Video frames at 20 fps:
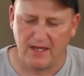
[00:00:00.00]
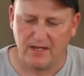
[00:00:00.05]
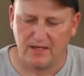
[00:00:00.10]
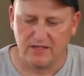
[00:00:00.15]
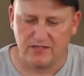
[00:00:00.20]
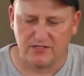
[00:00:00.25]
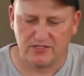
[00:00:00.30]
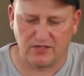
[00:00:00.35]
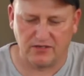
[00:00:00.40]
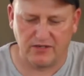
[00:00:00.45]

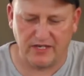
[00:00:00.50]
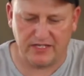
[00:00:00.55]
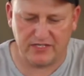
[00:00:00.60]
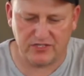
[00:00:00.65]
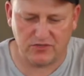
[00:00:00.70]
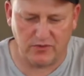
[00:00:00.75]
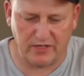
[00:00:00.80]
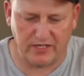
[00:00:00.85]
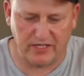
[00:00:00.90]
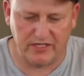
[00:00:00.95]
So let's
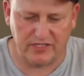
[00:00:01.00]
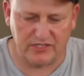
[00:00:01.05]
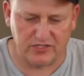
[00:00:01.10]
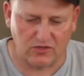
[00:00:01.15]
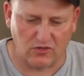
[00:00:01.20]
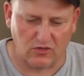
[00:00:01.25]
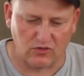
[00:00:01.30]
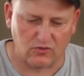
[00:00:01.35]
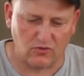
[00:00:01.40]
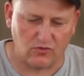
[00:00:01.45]
quickly
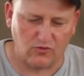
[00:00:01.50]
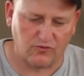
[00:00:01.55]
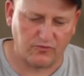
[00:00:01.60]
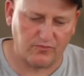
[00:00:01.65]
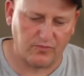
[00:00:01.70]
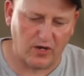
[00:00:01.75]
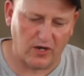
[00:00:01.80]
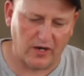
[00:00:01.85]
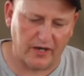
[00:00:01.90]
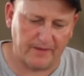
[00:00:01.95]
start off
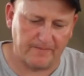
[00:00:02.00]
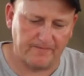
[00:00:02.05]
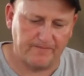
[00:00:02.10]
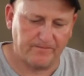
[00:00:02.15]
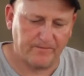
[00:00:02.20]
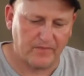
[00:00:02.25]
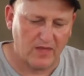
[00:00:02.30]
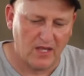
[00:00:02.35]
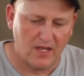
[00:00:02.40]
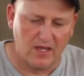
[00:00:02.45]
by
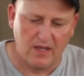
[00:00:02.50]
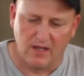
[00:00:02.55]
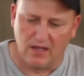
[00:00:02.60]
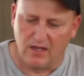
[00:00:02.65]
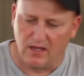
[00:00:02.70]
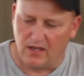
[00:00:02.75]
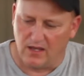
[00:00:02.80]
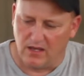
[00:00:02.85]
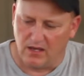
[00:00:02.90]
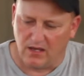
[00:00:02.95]

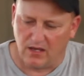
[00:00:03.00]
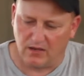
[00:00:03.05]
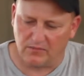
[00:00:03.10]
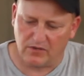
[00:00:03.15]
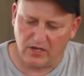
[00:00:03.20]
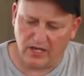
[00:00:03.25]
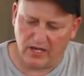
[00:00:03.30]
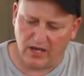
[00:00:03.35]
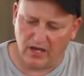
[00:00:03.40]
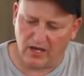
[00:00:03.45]

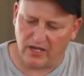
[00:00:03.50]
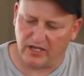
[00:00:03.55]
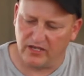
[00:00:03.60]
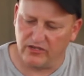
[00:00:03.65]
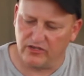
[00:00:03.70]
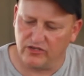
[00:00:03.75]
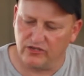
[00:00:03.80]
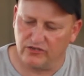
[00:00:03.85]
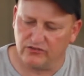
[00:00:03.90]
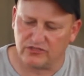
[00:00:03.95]
I
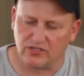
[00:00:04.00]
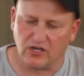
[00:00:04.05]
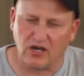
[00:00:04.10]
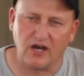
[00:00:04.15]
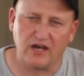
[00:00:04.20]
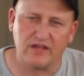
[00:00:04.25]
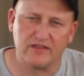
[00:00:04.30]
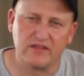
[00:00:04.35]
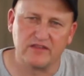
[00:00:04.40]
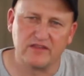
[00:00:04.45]
can use
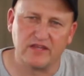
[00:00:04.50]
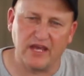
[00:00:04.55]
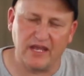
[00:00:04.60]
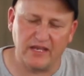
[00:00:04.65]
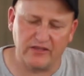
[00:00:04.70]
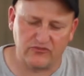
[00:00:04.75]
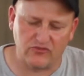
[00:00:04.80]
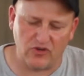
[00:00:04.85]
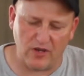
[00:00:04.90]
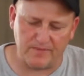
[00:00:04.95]
either the
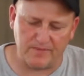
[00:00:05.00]
End Trap